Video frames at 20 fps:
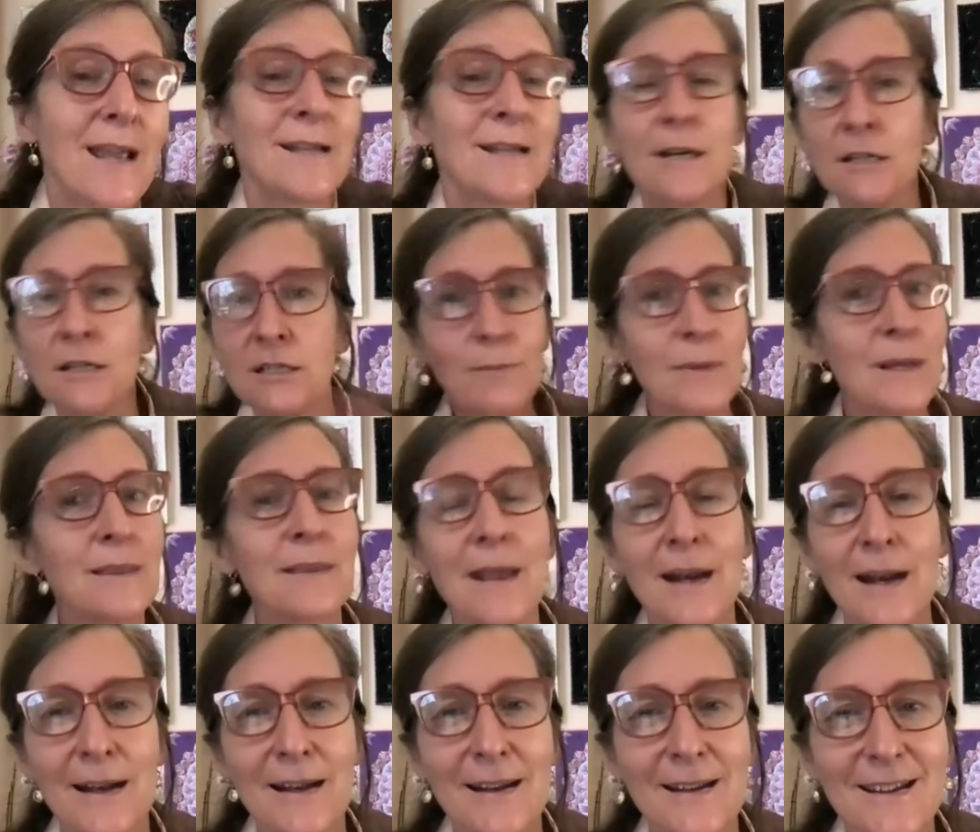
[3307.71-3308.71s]
It doesn't mean
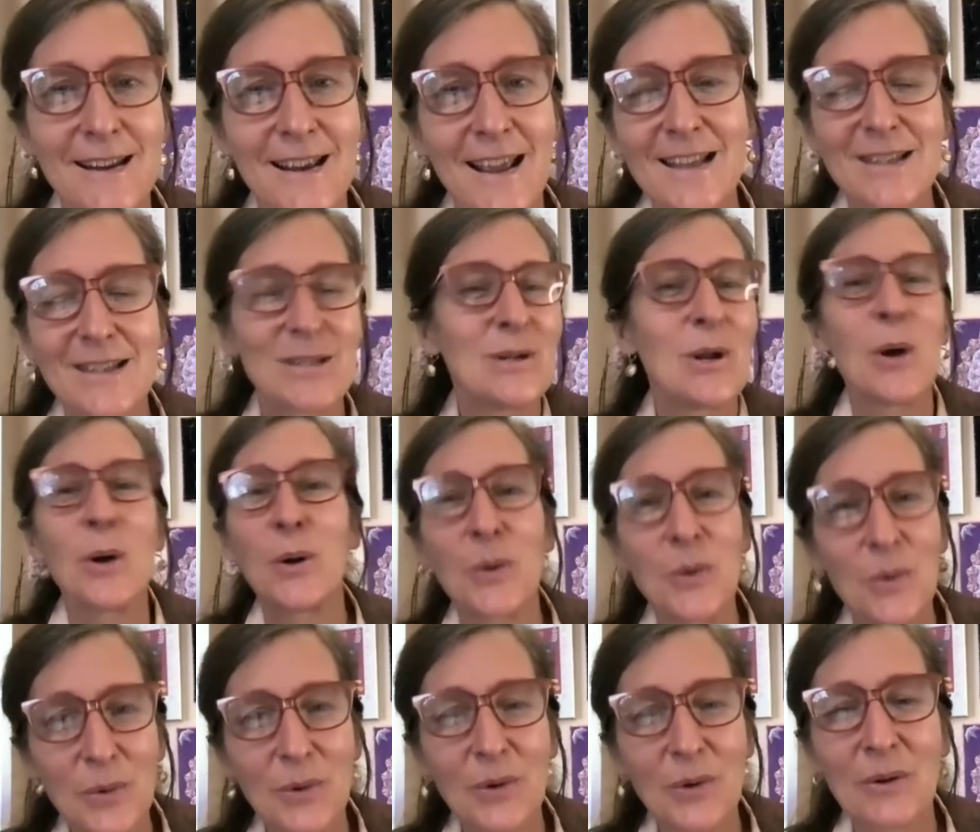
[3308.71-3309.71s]
that it has
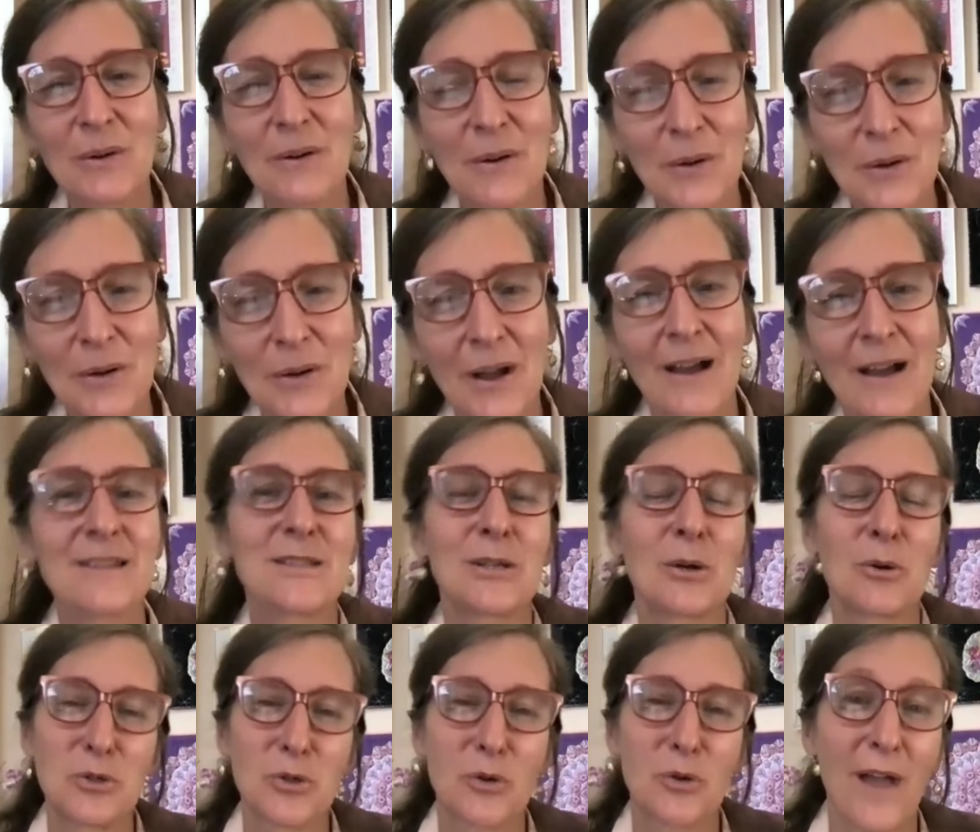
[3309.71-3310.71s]
no uh,
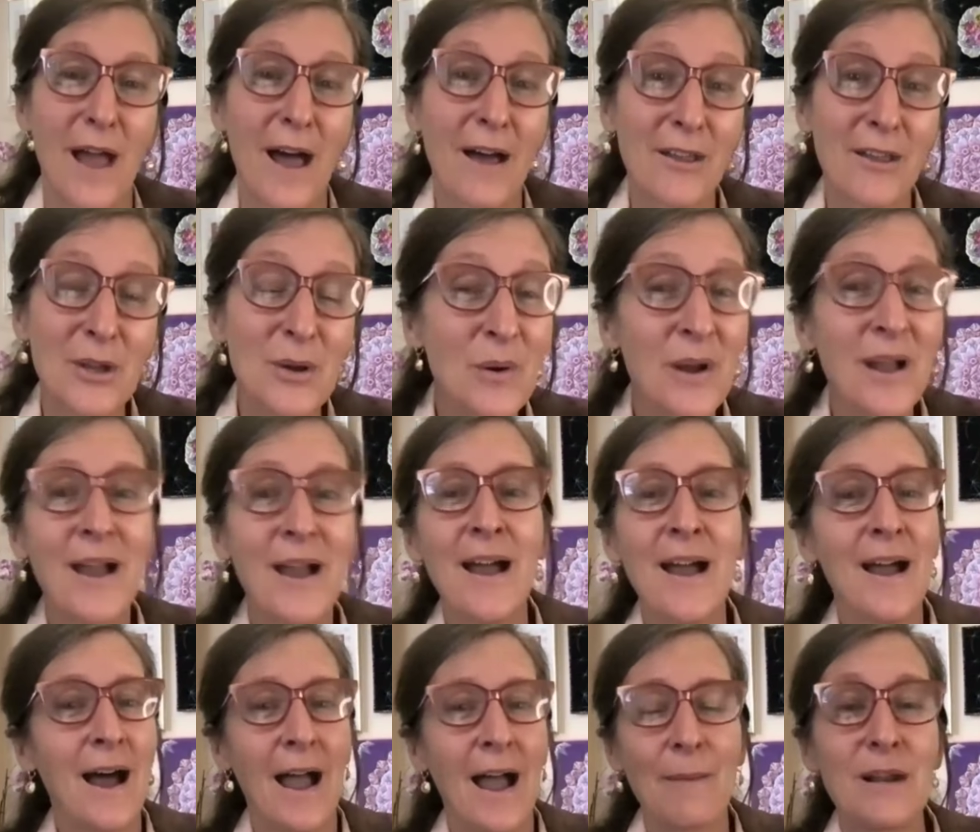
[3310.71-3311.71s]
social value,
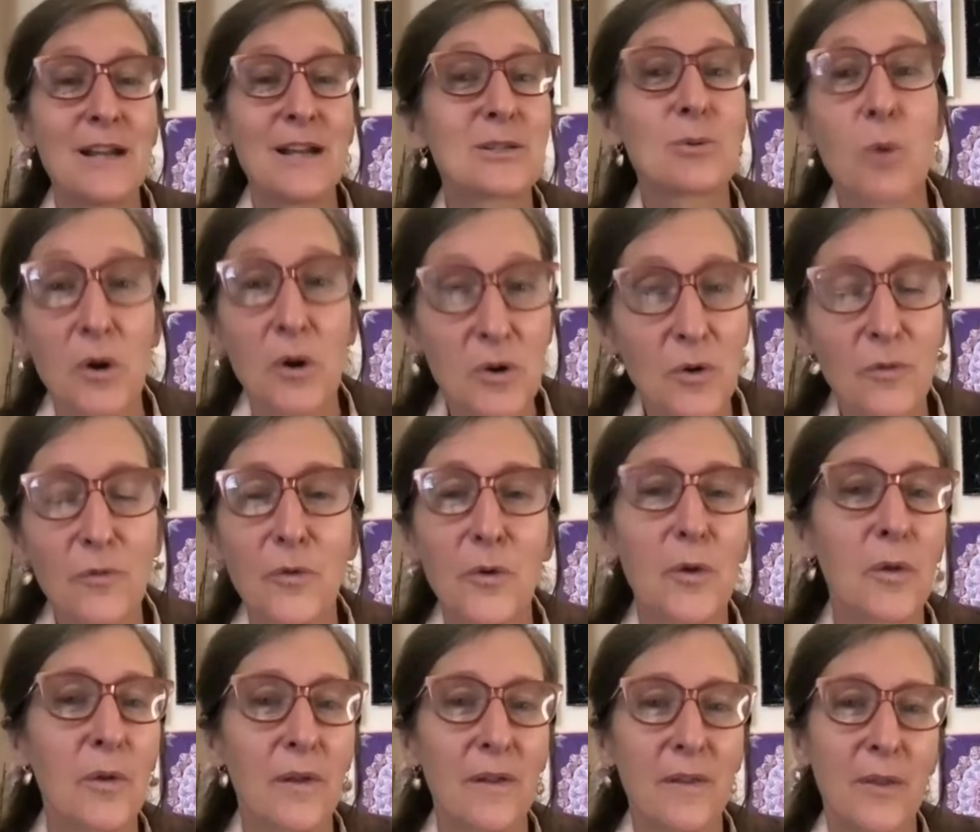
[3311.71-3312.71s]
I mean, it's
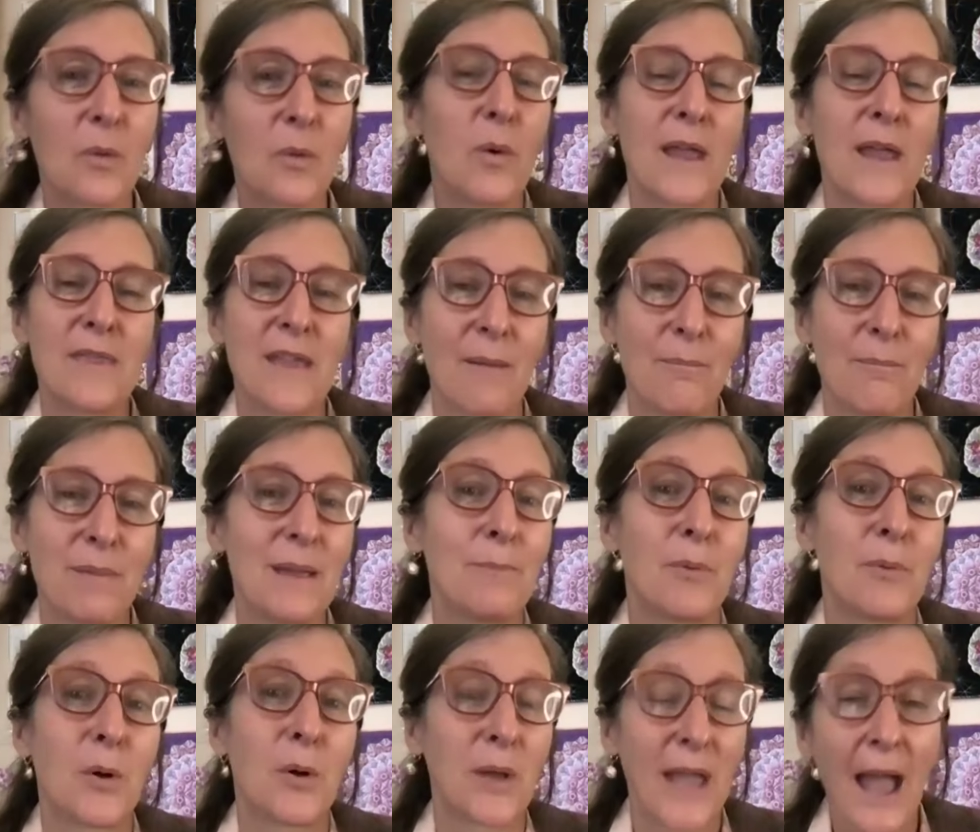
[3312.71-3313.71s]
wonderful the way that
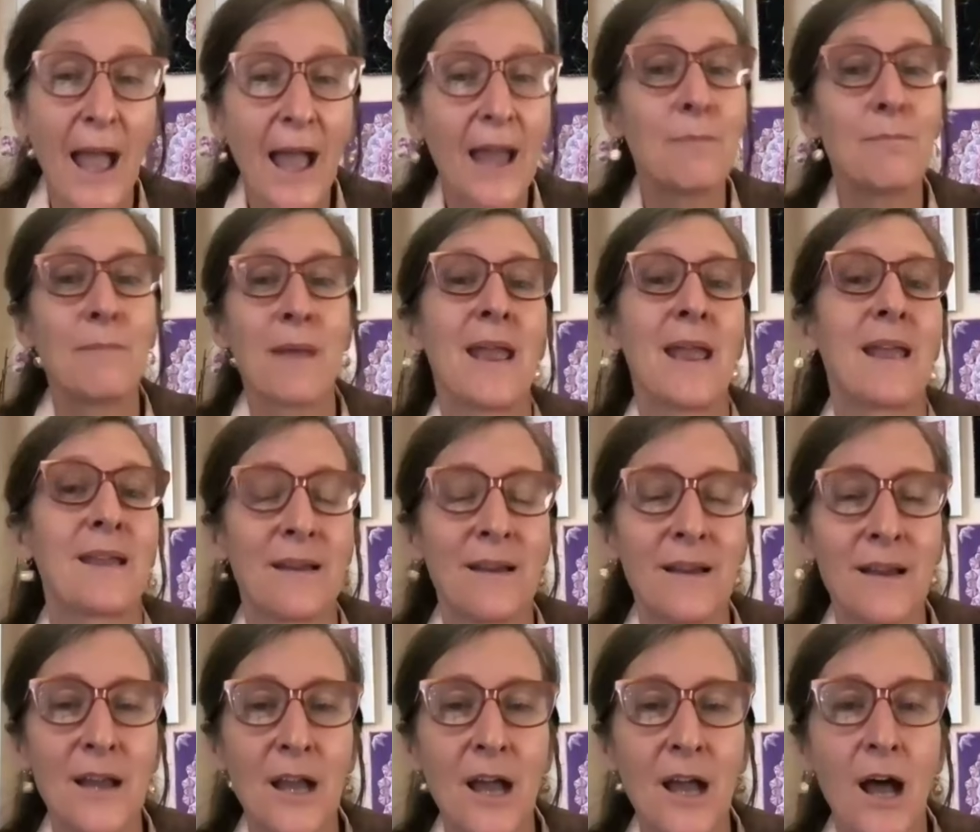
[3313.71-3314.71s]
people can make
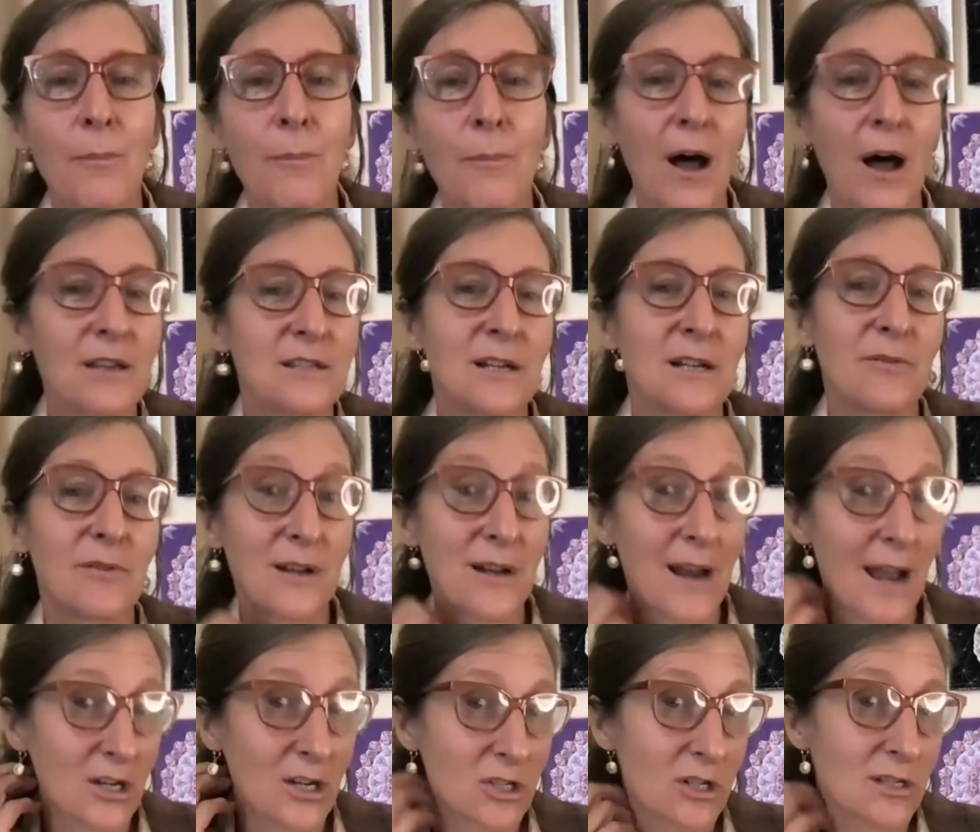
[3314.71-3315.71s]
positive
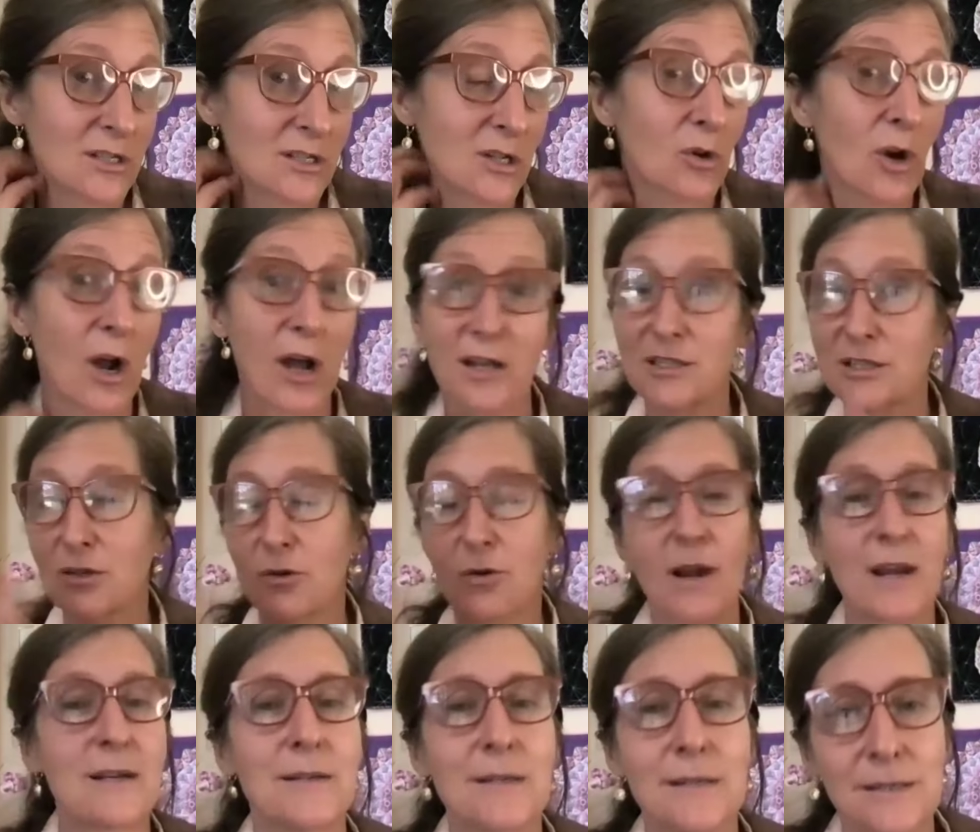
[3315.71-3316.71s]
connections across
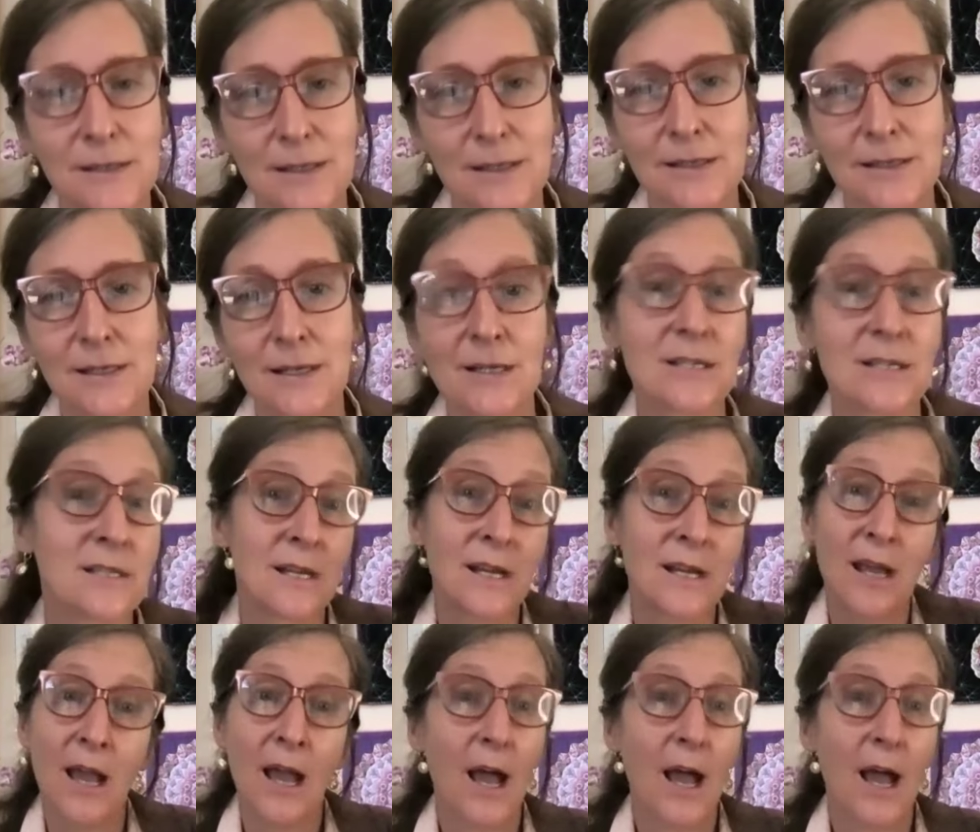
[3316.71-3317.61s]
great distances.